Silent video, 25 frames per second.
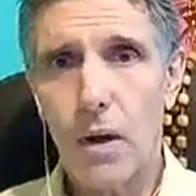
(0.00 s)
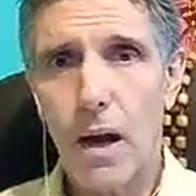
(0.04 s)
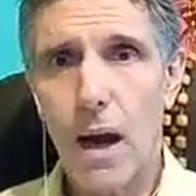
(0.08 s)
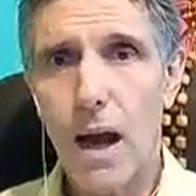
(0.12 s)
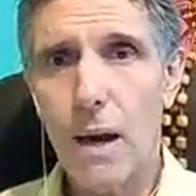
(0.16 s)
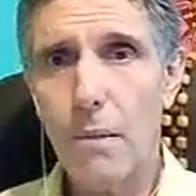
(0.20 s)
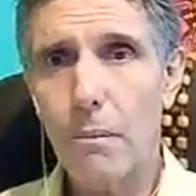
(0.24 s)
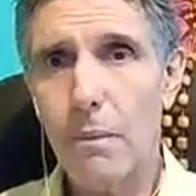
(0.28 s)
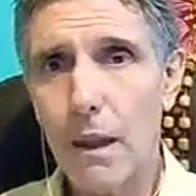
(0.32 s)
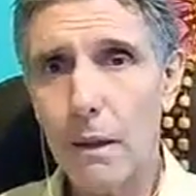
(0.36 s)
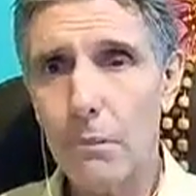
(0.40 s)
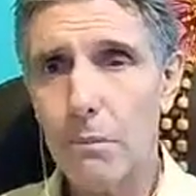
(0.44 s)

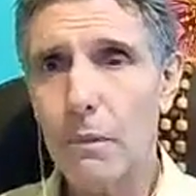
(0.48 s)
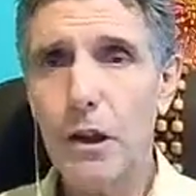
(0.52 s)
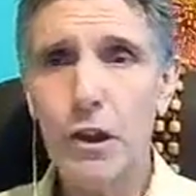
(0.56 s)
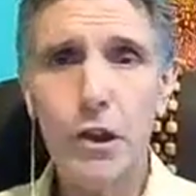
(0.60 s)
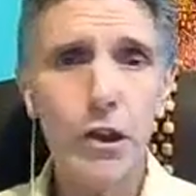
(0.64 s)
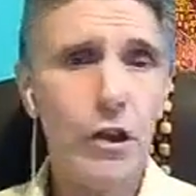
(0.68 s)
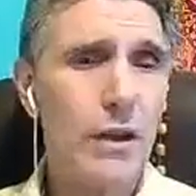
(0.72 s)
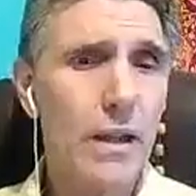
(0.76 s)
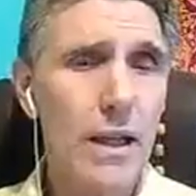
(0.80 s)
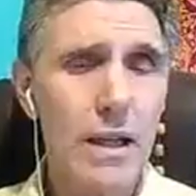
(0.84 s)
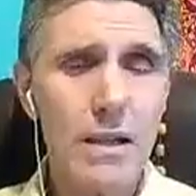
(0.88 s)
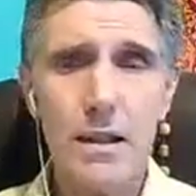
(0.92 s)
High blood
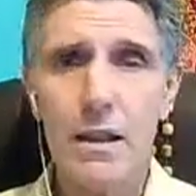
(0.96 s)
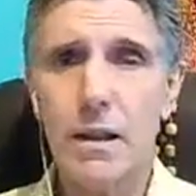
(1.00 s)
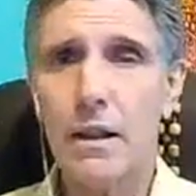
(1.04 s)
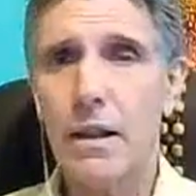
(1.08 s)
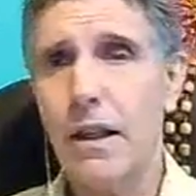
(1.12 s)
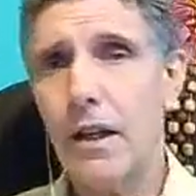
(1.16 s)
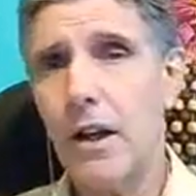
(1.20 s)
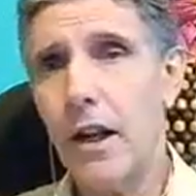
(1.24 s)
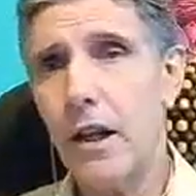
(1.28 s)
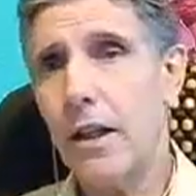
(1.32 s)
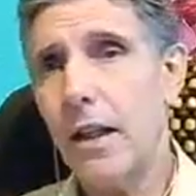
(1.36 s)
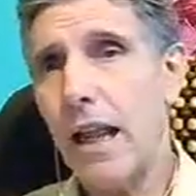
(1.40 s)
pressure
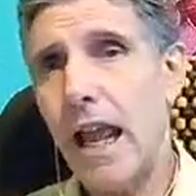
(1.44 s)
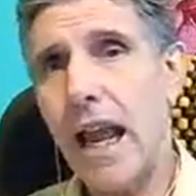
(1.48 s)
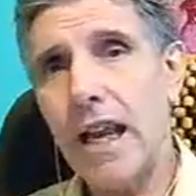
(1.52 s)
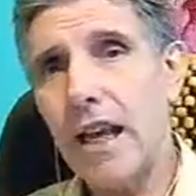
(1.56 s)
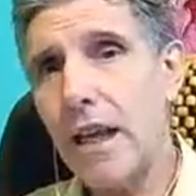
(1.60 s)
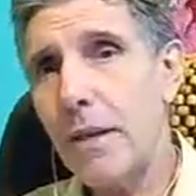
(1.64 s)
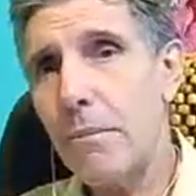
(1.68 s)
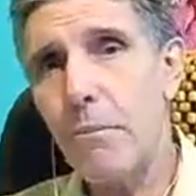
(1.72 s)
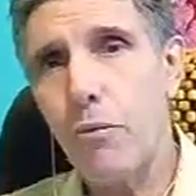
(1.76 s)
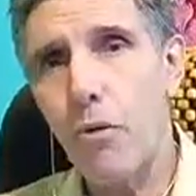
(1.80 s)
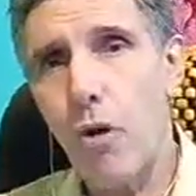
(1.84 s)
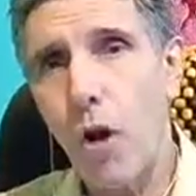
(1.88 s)
doesn't create
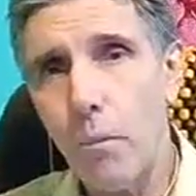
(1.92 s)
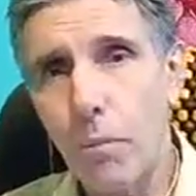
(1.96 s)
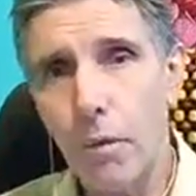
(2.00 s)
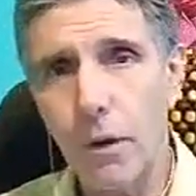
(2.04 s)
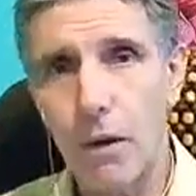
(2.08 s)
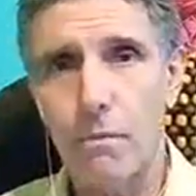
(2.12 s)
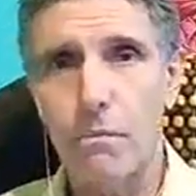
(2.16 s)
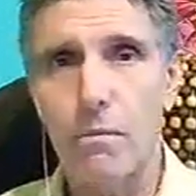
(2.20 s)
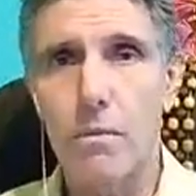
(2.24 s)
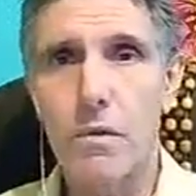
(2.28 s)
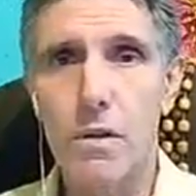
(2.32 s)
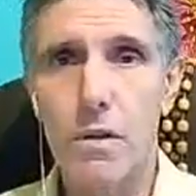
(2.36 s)
any
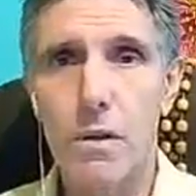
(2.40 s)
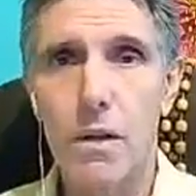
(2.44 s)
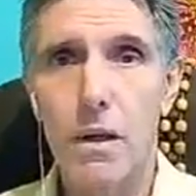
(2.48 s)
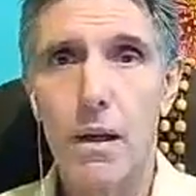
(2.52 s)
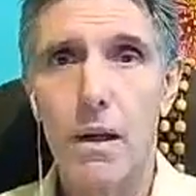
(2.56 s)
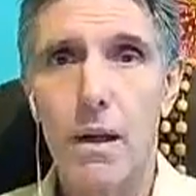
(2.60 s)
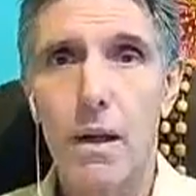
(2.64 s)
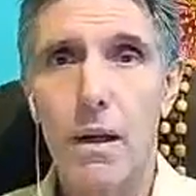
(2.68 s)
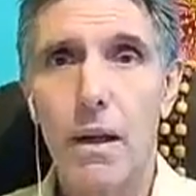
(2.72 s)
problems.